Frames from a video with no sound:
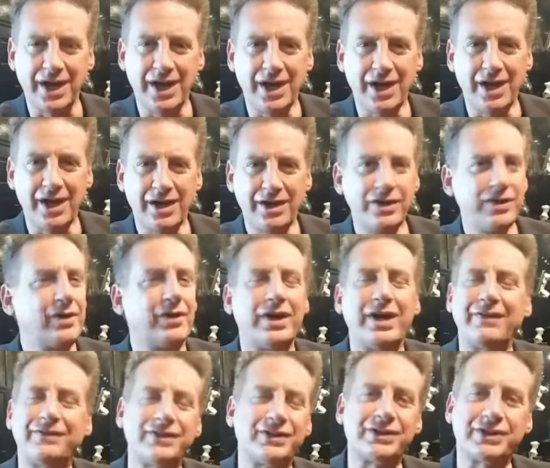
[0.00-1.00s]
You don't have to
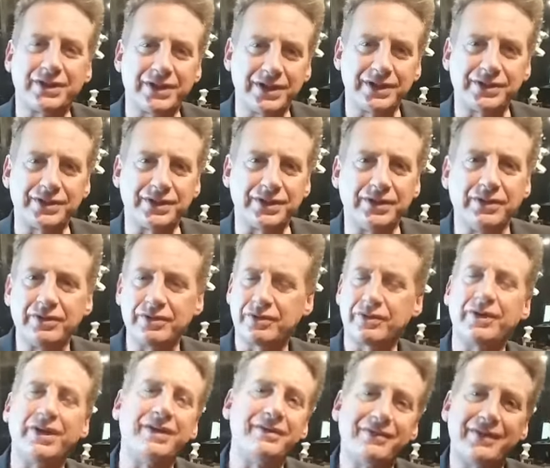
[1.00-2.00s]
solicit. You create
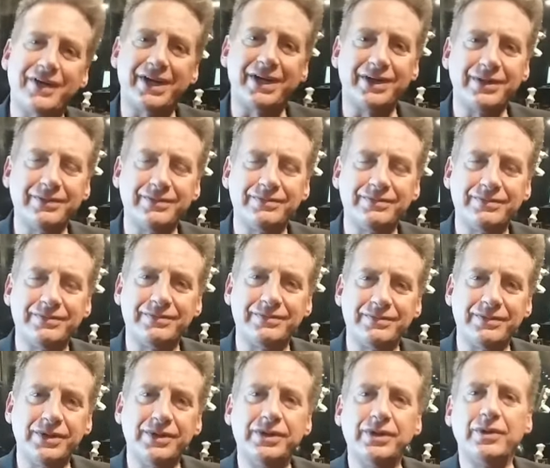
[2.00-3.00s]
value. You
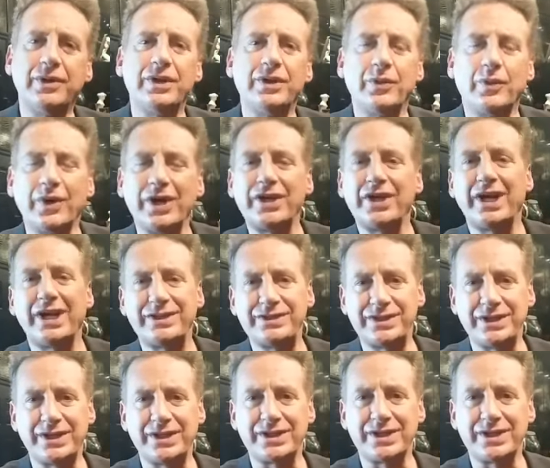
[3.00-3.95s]
do it in the way that I teach.